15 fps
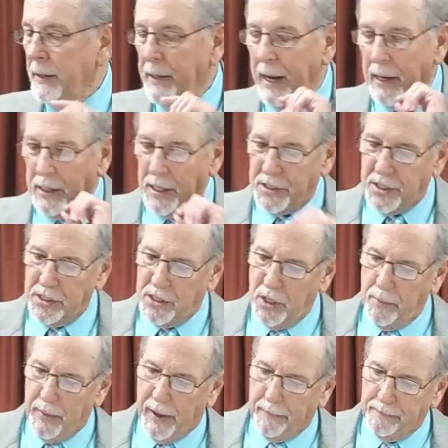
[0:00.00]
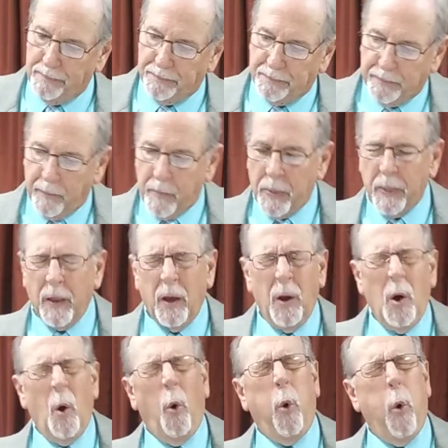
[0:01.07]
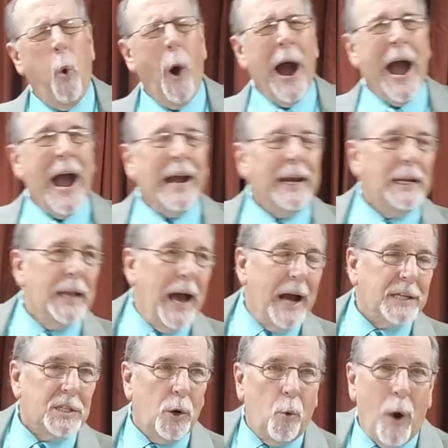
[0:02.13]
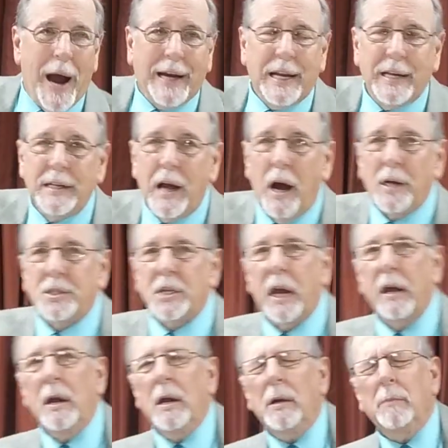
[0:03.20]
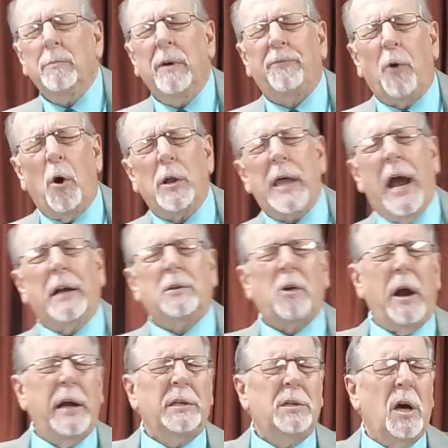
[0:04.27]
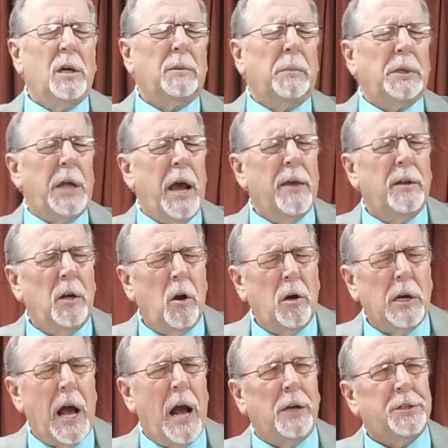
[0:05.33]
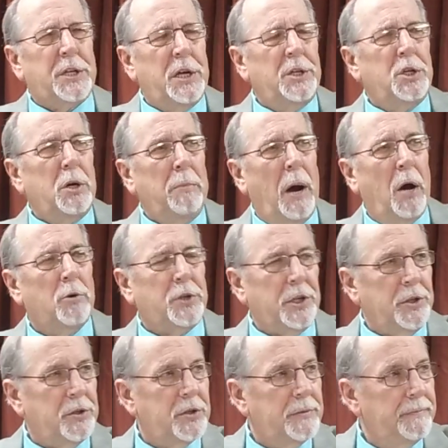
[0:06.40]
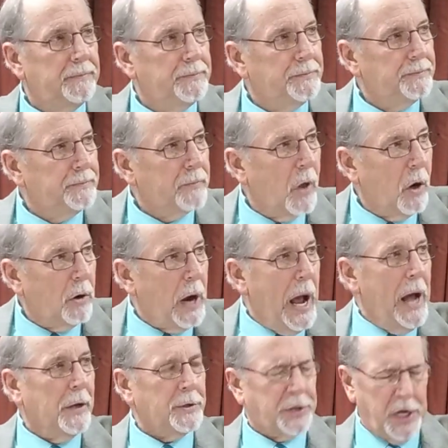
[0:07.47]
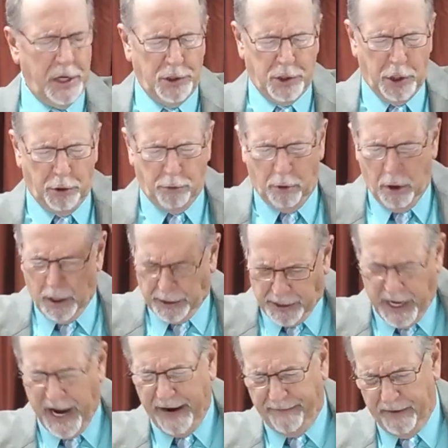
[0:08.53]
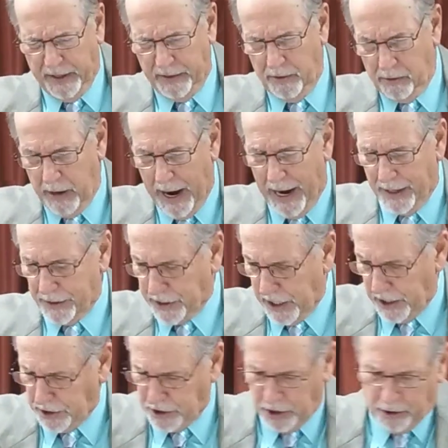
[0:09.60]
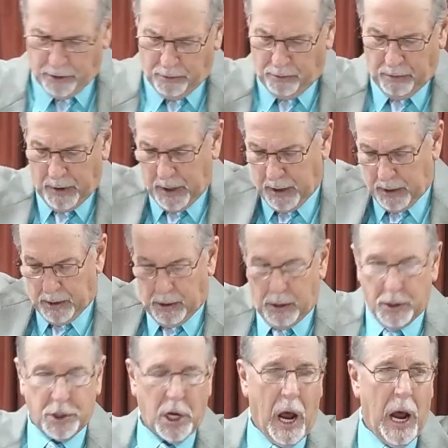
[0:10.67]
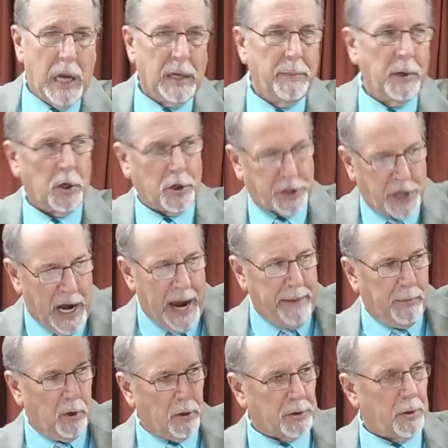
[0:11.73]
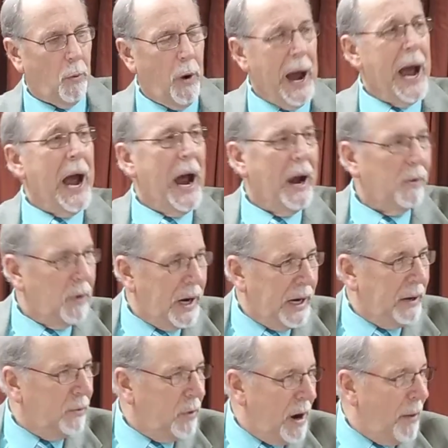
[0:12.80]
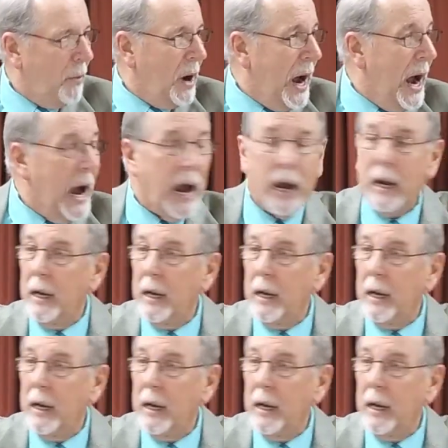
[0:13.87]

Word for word: Now listen to me. Why Elijah? Why didn't God say, before that great notable day of the Lord, I'll send you Moses, or I'll send you David, or I'll send you Solomon or Samuel. Why? Why? Why? Why?